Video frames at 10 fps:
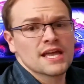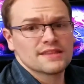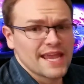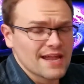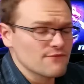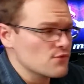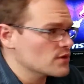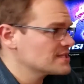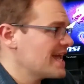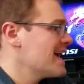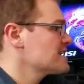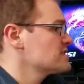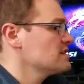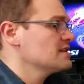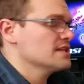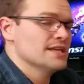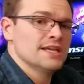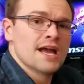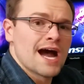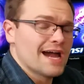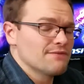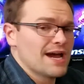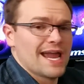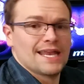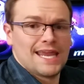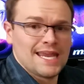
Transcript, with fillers: They have worked excellently. I've not had